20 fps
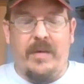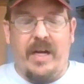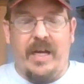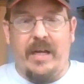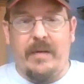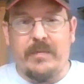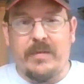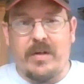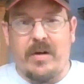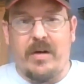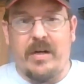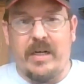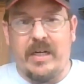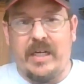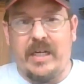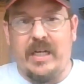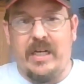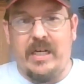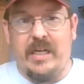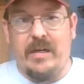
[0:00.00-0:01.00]
I am starting
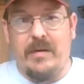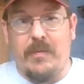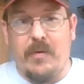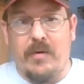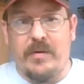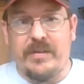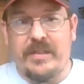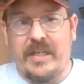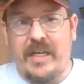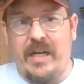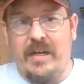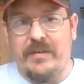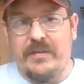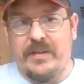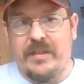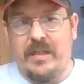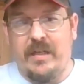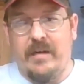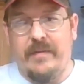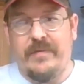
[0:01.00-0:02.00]
to get into more scale
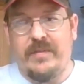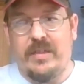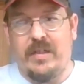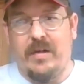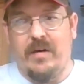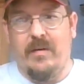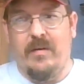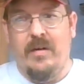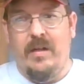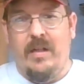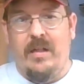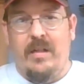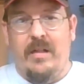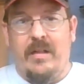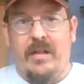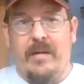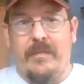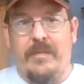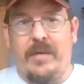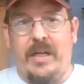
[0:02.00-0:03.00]
stuff, so
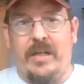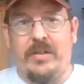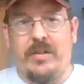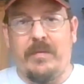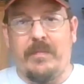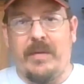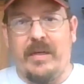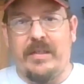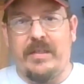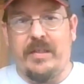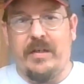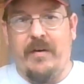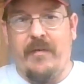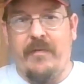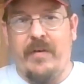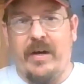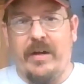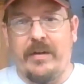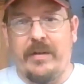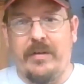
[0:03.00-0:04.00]
I'm teaching
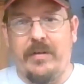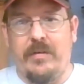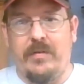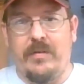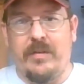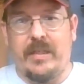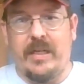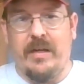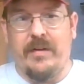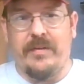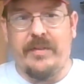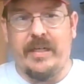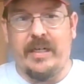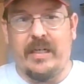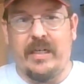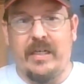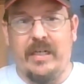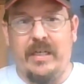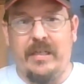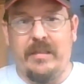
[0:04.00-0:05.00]
myself how to do scale
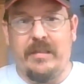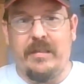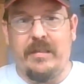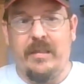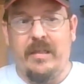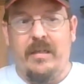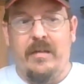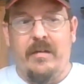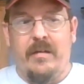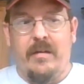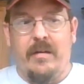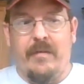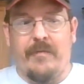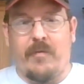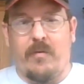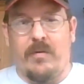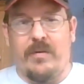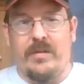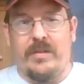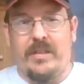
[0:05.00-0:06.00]
techniques.
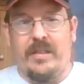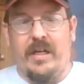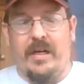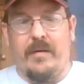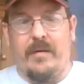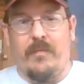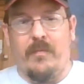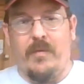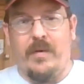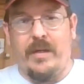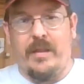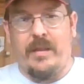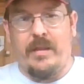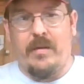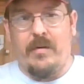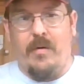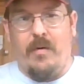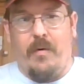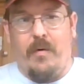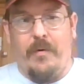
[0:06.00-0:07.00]
Of course, done
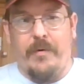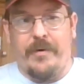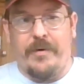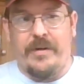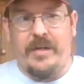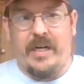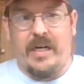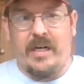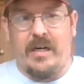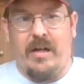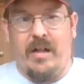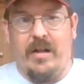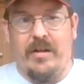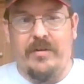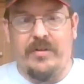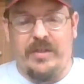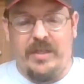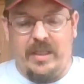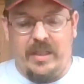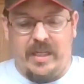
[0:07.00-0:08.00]
with older
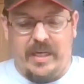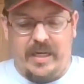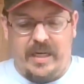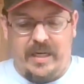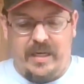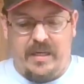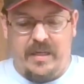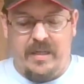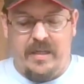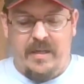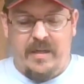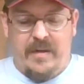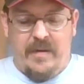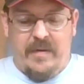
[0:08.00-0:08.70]
technology like